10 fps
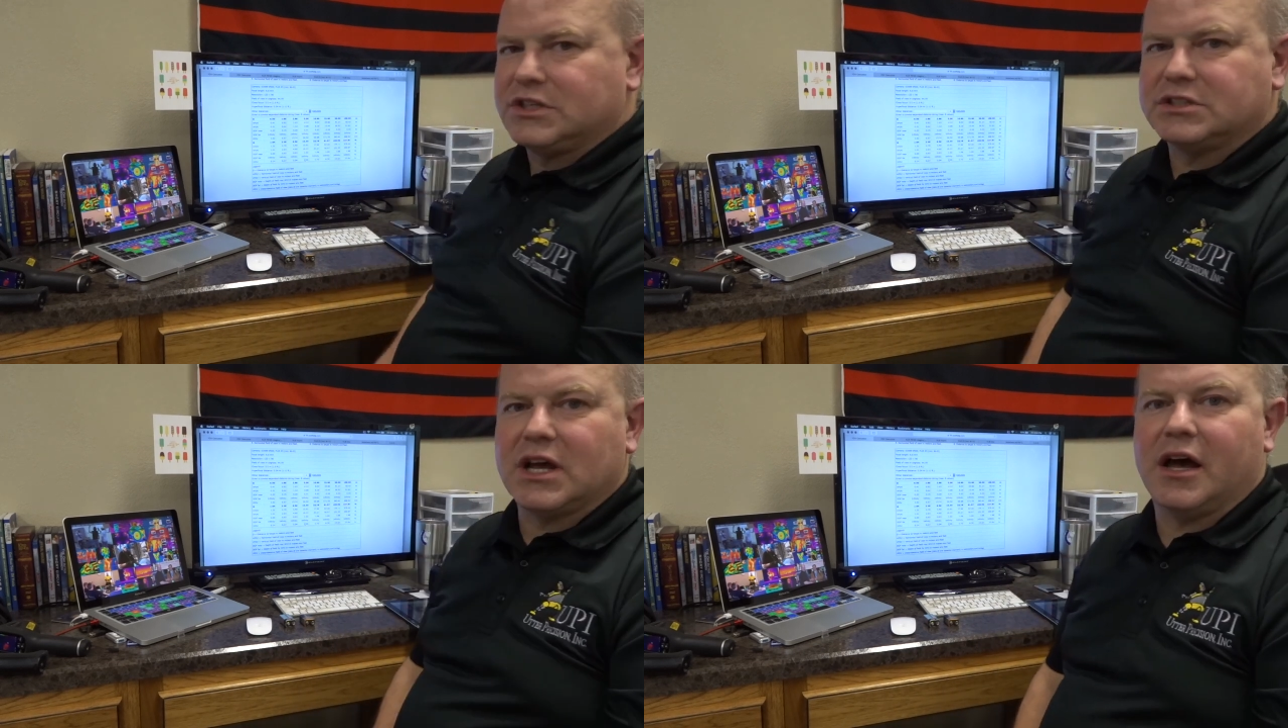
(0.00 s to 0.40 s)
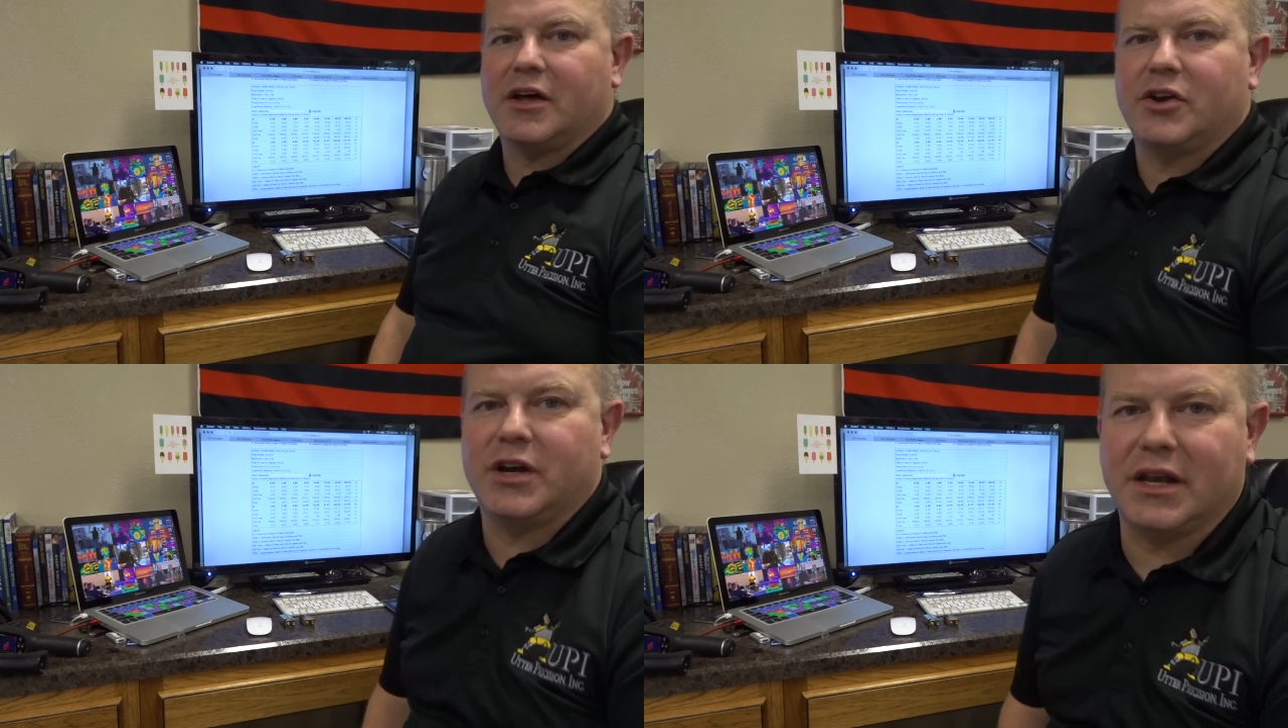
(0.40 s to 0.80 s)
is
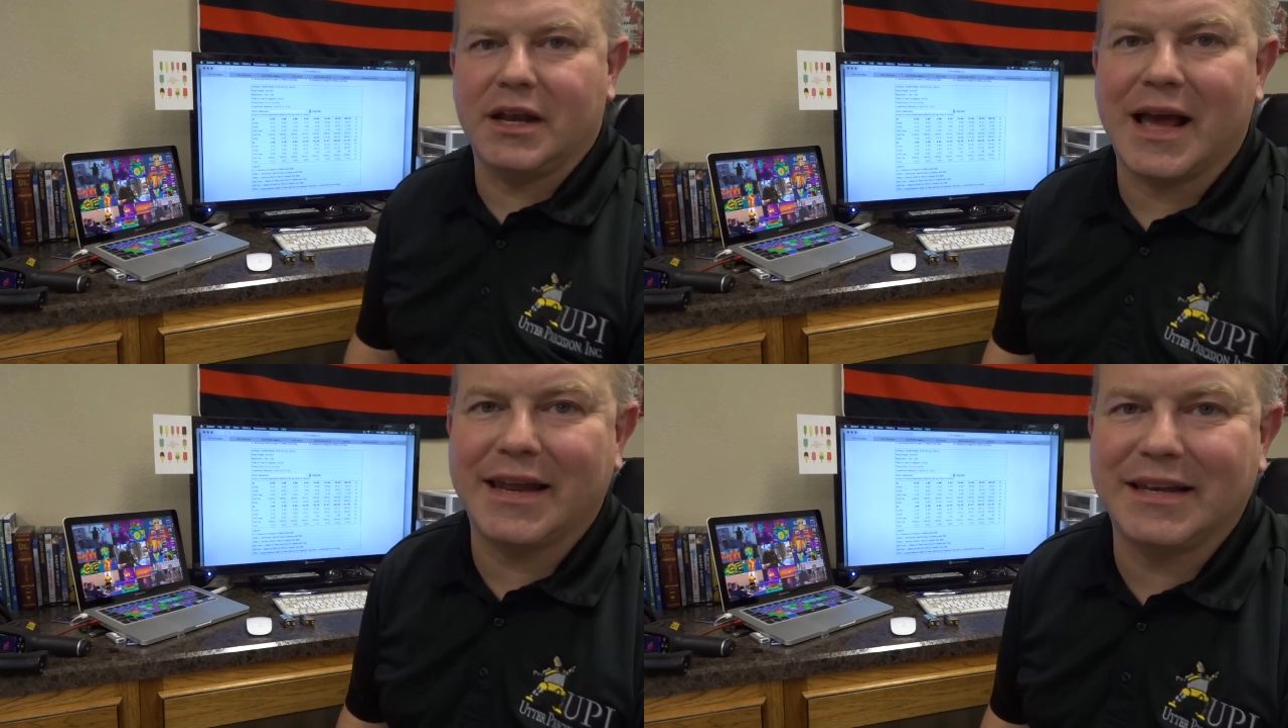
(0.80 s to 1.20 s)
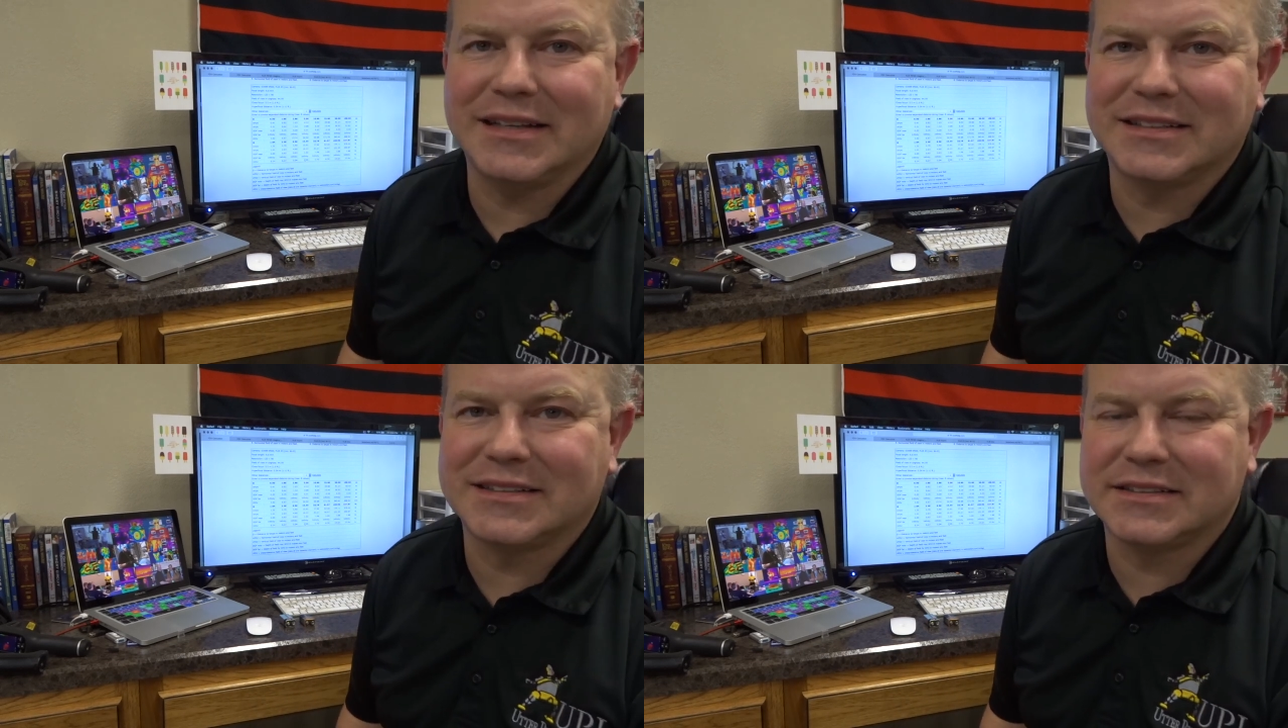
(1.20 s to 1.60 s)

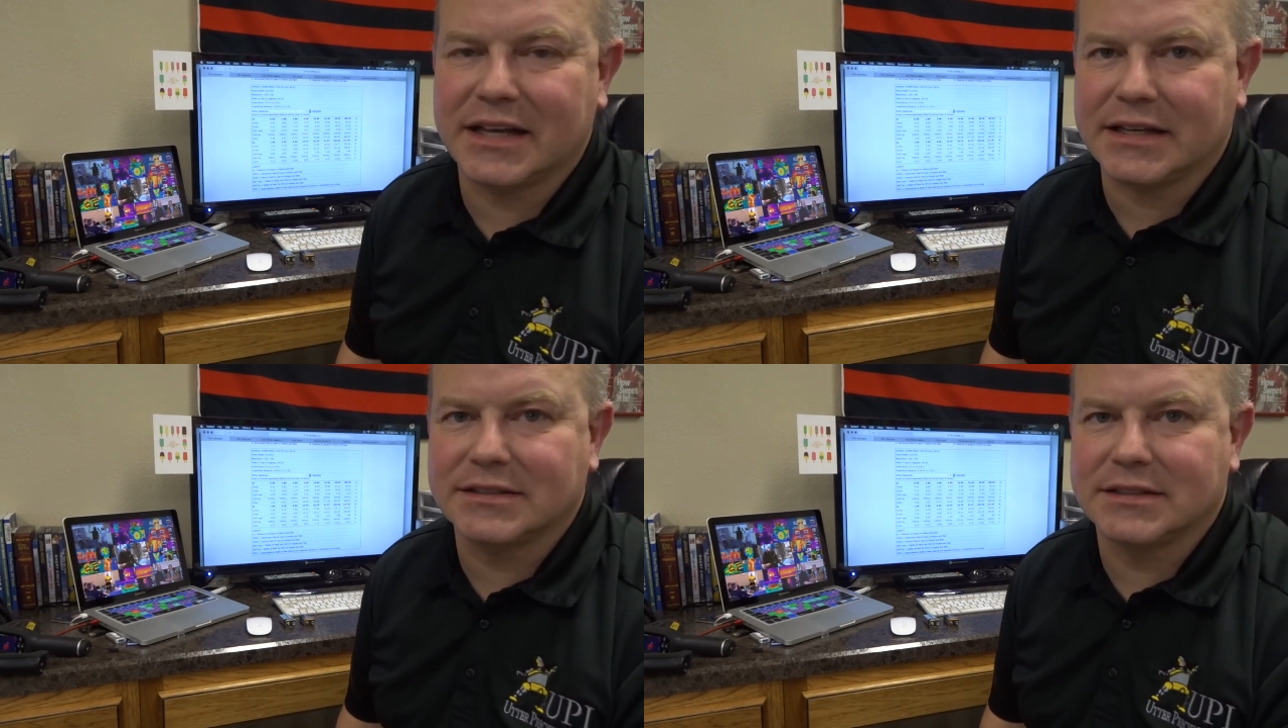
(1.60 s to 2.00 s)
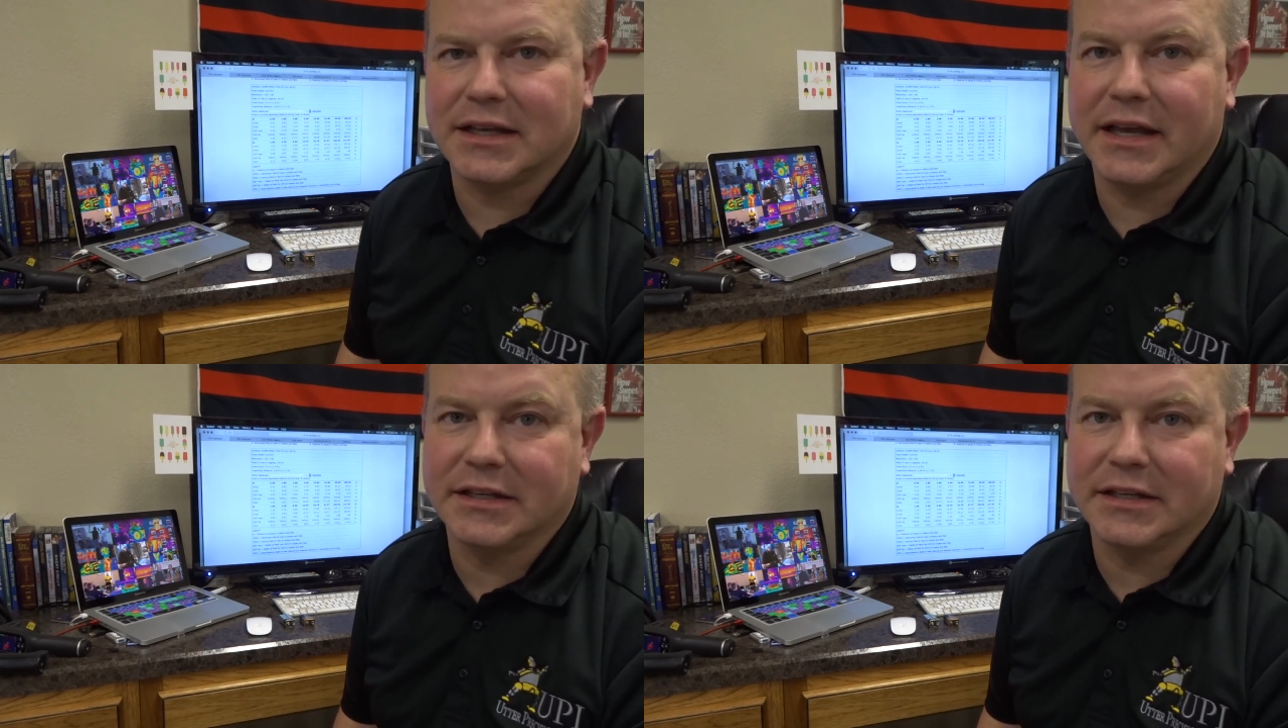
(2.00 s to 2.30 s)
196